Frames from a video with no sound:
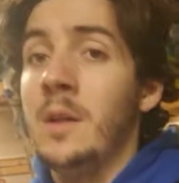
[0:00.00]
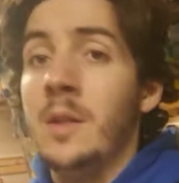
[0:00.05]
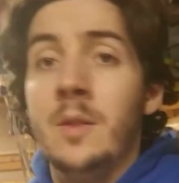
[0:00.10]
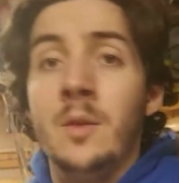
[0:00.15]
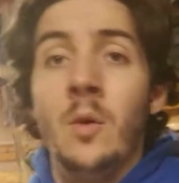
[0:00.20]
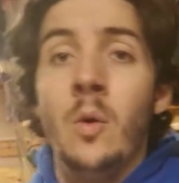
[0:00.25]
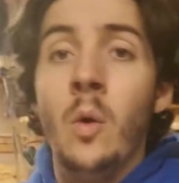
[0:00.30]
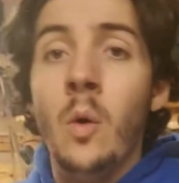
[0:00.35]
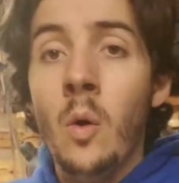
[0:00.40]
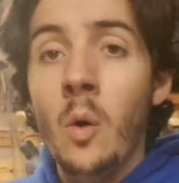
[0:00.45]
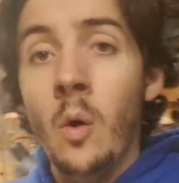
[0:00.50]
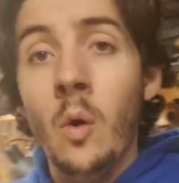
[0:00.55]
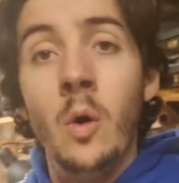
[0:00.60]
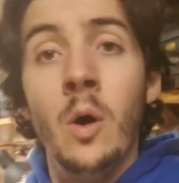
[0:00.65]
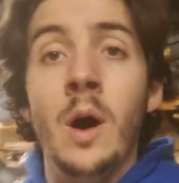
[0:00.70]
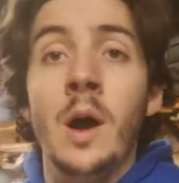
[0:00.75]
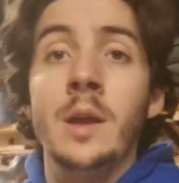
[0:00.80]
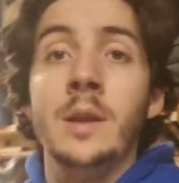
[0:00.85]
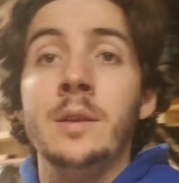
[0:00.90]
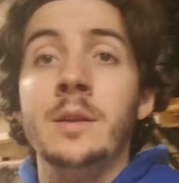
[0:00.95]
The
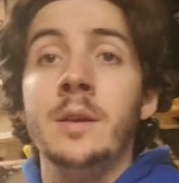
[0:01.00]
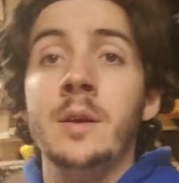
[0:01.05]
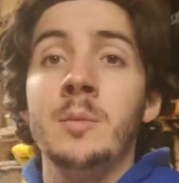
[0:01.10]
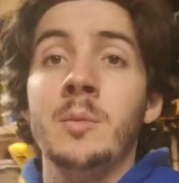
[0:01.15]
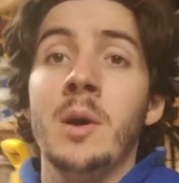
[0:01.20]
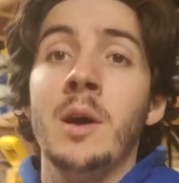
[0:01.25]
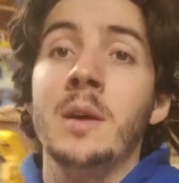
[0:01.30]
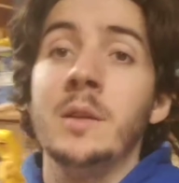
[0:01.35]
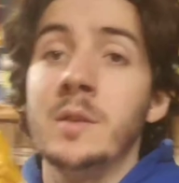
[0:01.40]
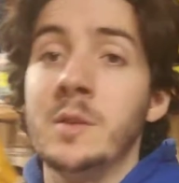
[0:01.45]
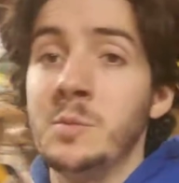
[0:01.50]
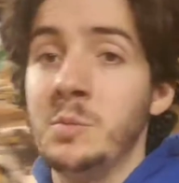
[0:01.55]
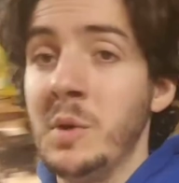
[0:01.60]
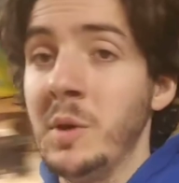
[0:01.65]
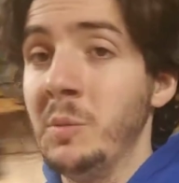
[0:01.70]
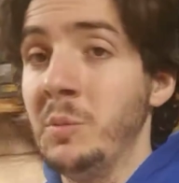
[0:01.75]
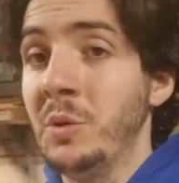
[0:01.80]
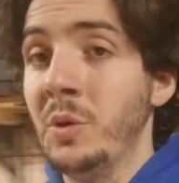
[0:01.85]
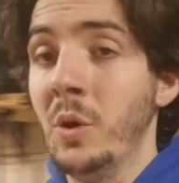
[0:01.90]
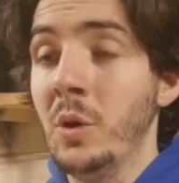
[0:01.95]
whole idea behind this
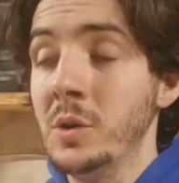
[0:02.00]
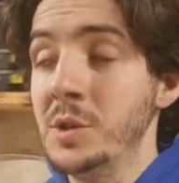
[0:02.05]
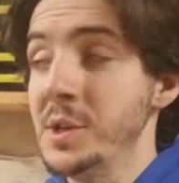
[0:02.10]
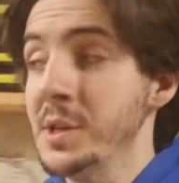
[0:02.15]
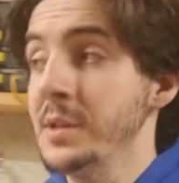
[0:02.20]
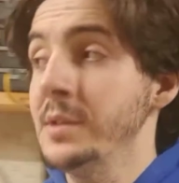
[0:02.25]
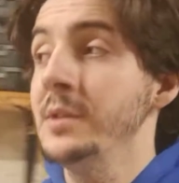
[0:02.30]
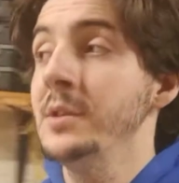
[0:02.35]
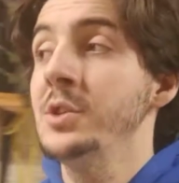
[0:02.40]
big project